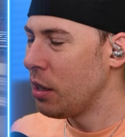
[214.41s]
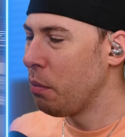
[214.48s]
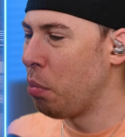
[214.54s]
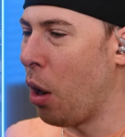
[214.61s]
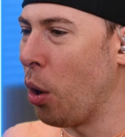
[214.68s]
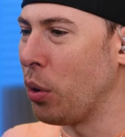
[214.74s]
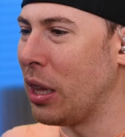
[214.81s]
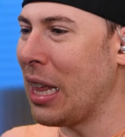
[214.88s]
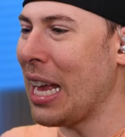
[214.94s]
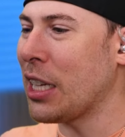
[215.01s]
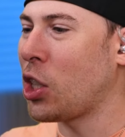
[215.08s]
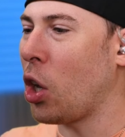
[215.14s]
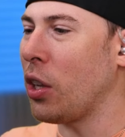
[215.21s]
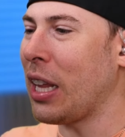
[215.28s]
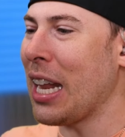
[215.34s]
Bro, did they
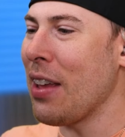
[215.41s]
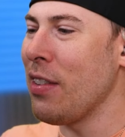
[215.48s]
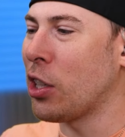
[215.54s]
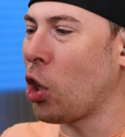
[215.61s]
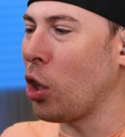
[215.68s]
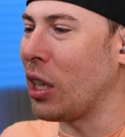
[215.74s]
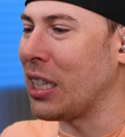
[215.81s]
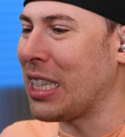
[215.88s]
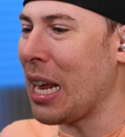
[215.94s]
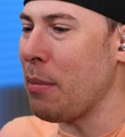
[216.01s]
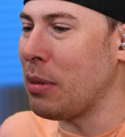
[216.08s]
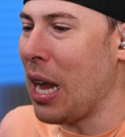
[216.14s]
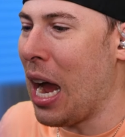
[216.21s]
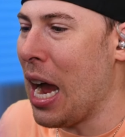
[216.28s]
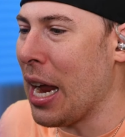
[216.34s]
start? They didn't even start at the
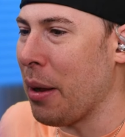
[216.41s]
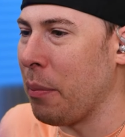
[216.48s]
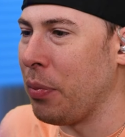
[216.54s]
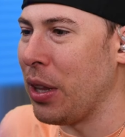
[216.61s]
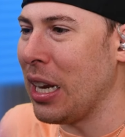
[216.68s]
same time.